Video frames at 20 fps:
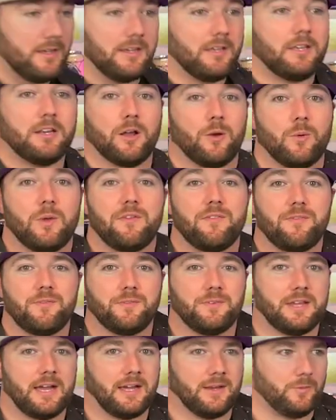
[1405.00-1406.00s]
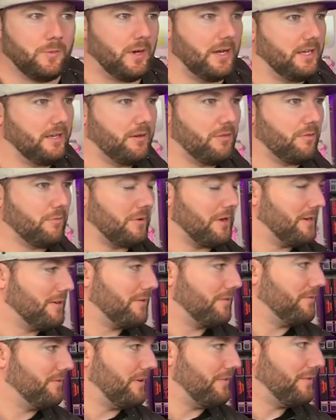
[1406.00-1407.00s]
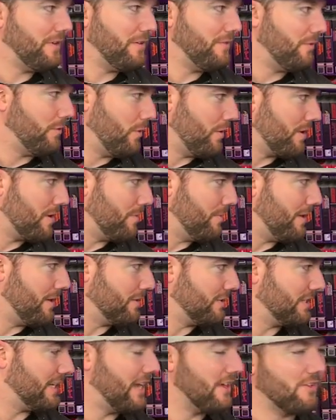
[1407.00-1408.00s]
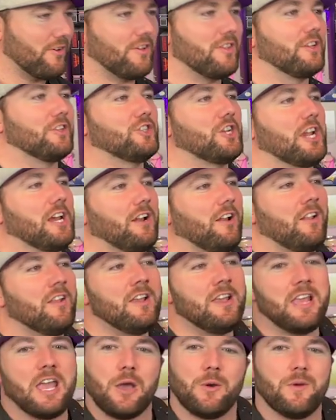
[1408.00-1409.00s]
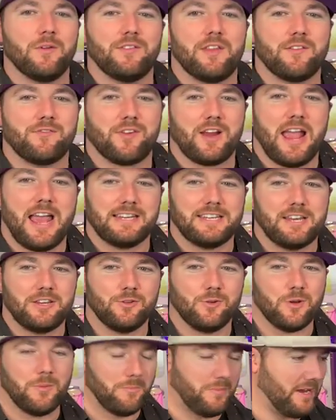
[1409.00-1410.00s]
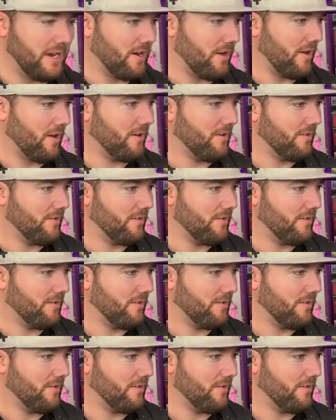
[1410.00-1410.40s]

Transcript: you know, we've done what 350, 400 beers together on the channel, and we've never had to do a beer